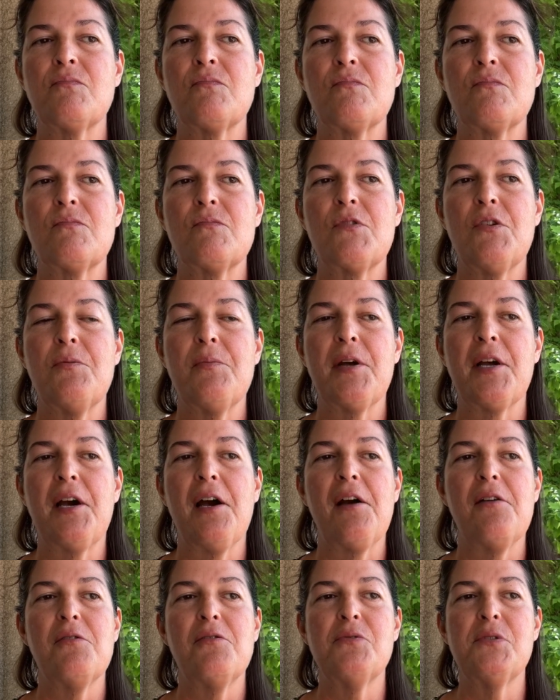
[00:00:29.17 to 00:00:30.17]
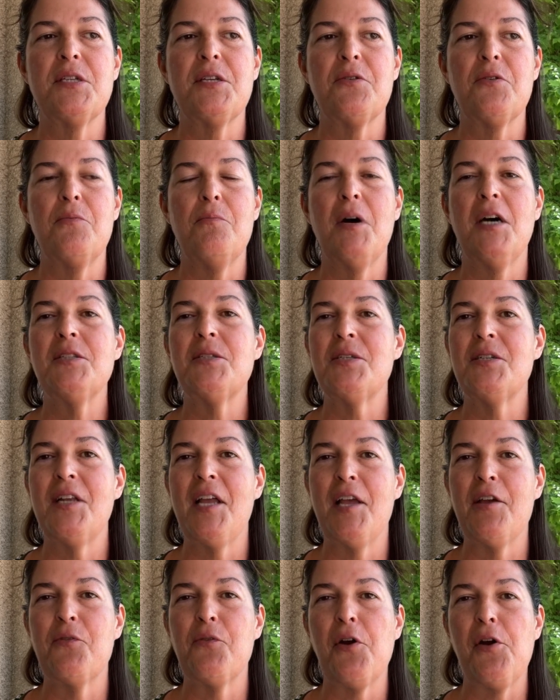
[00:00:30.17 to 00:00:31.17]

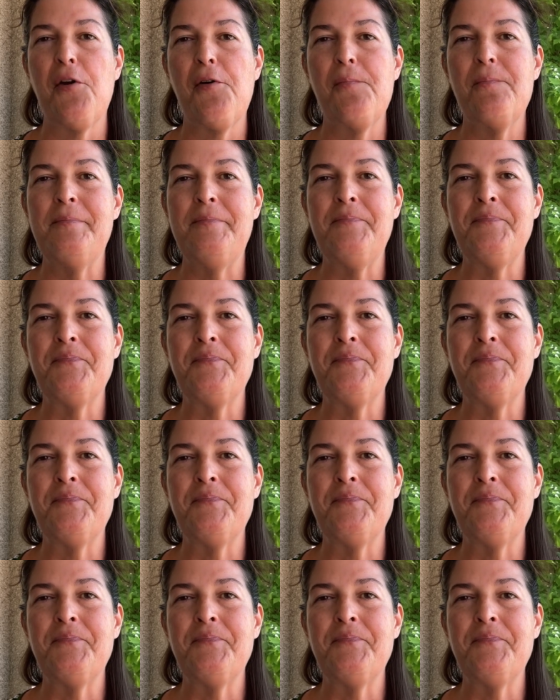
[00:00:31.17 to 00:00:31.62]
Montenegro.